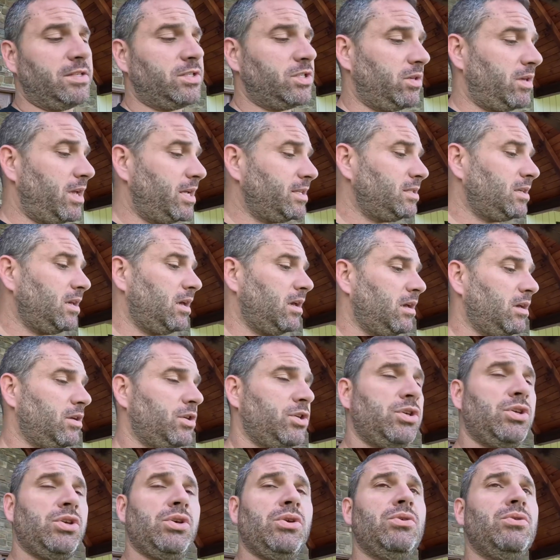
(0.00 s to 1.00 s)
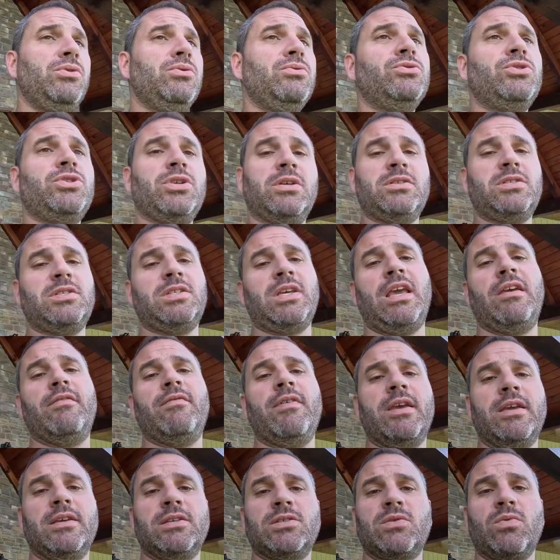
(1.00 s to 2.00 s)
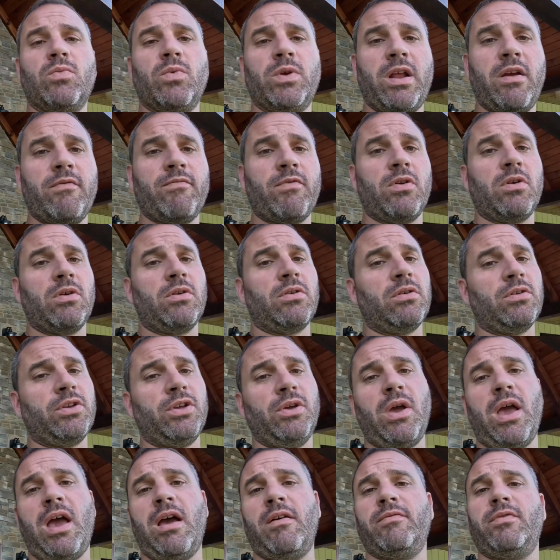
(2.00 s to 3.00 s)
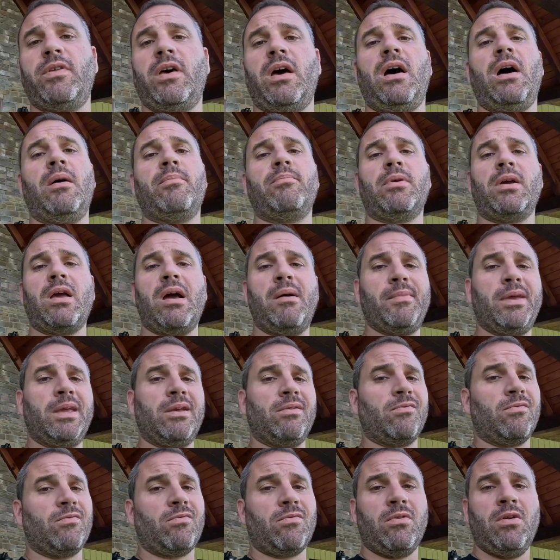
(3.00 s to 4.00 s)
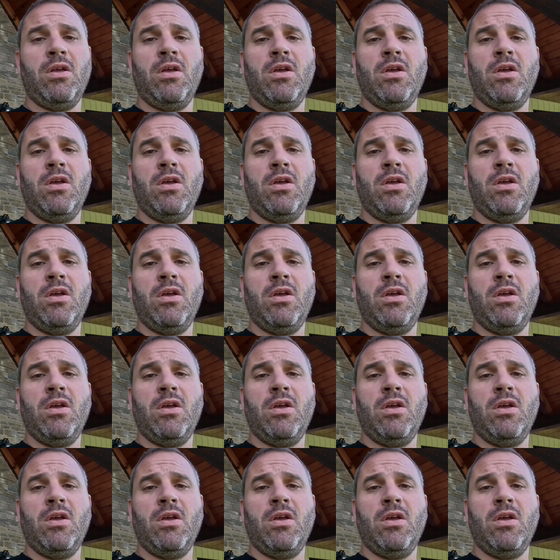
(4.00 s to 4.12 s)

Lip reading: So that's a huge savings whenever you have the upcoming